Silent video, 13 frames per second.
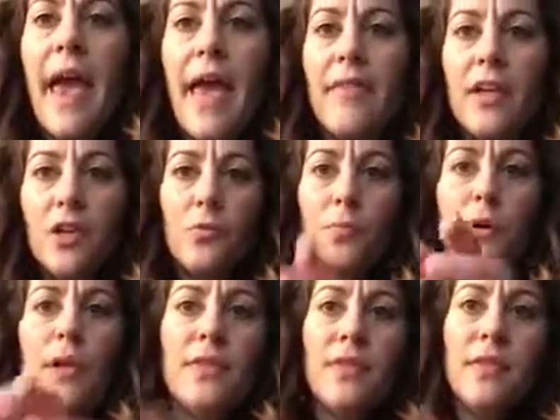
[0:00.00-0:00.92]
And then you
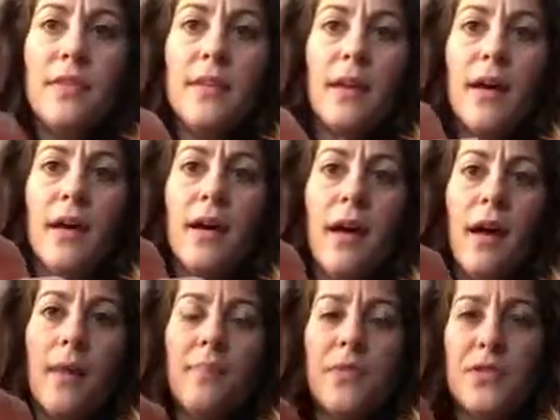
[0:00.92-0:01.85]
put
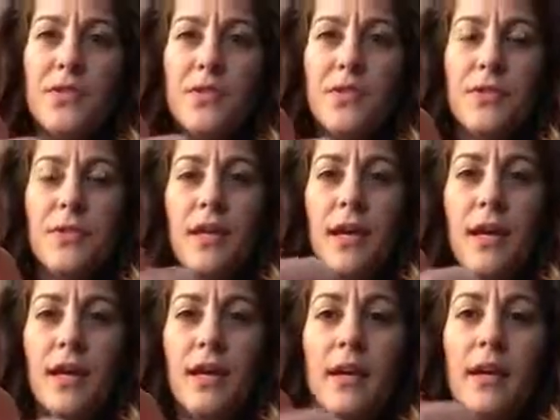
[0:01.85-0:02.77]

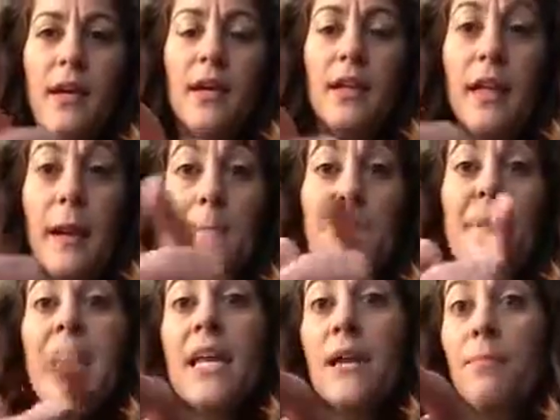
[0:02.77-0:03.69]
the like
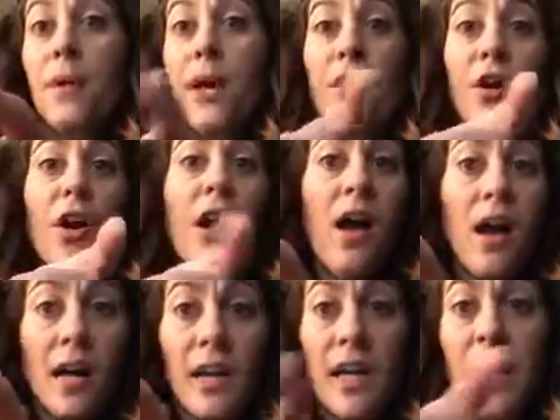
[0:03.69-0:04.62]
peanut butter,
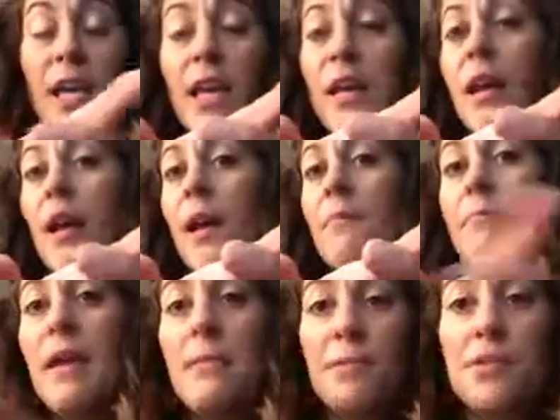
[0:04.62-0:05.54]
honey,
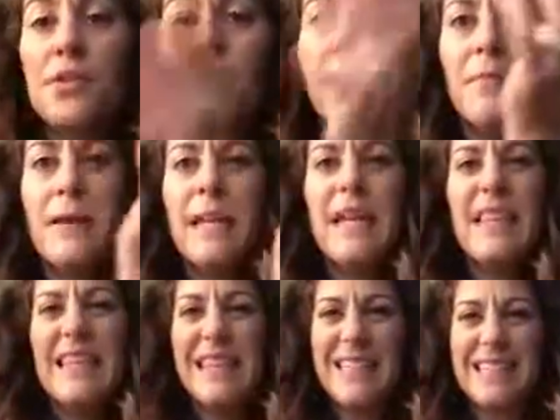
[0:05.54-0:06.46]
maple syrup,
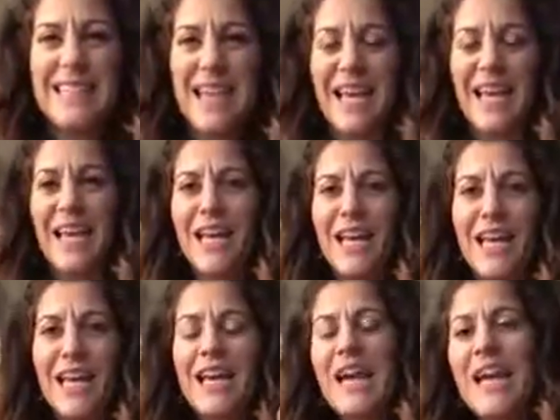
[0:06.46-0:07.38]
anything that's like
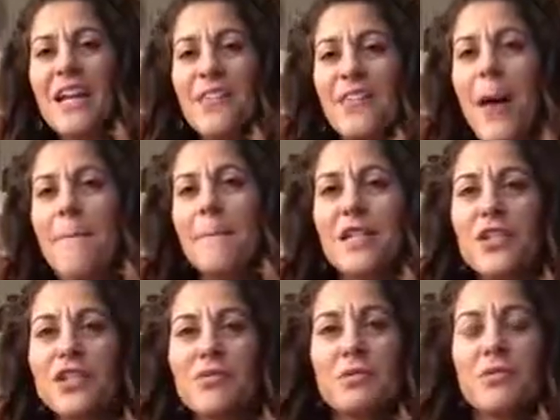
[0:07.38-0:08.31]
kind of that
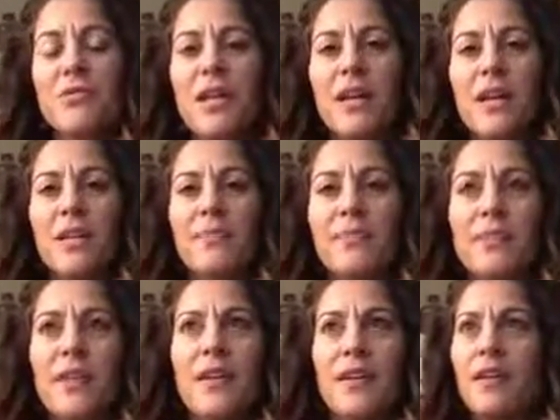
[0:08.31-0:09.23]
mixture between
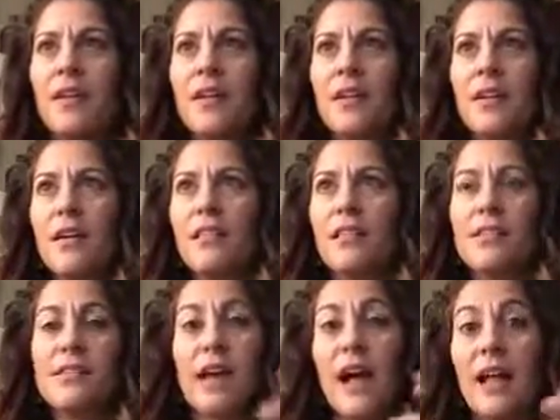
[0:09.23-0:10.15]
a
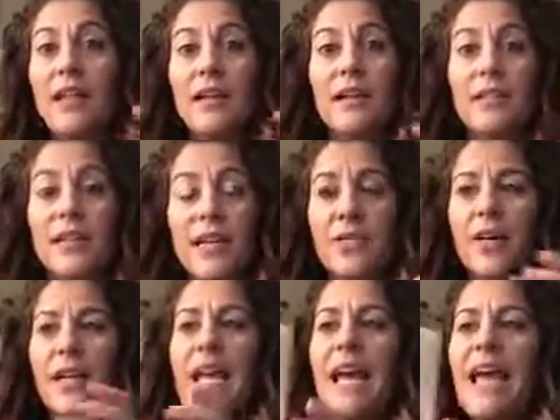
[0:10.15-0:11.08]
solid and a
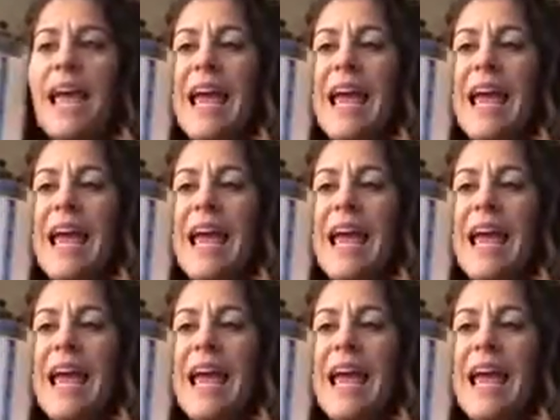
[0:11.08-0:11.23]
liquid.